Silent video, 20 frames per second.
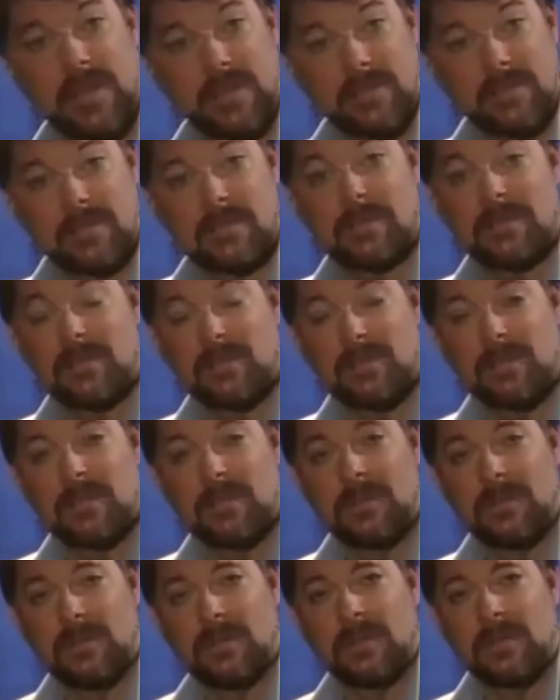Yes,
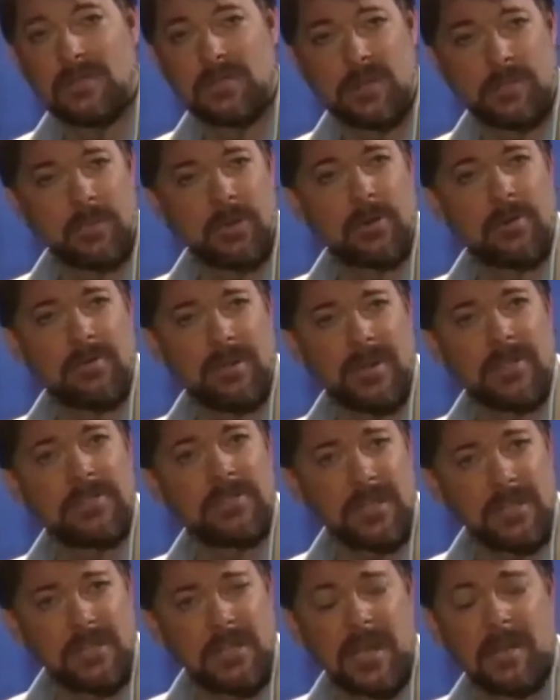a similar event
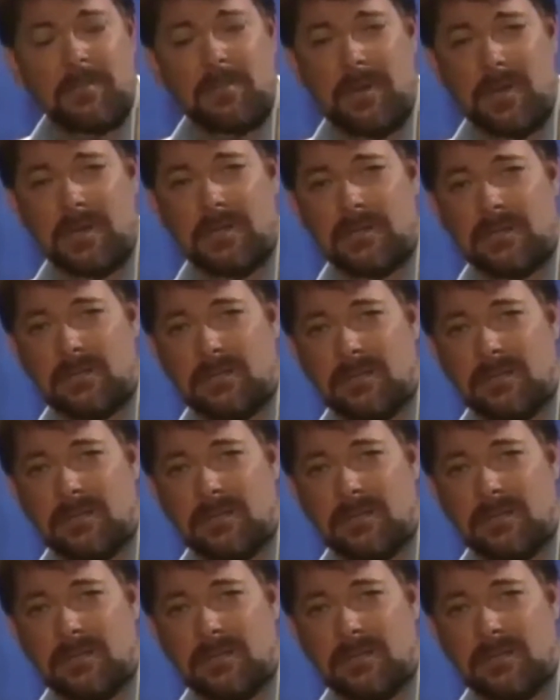did take place.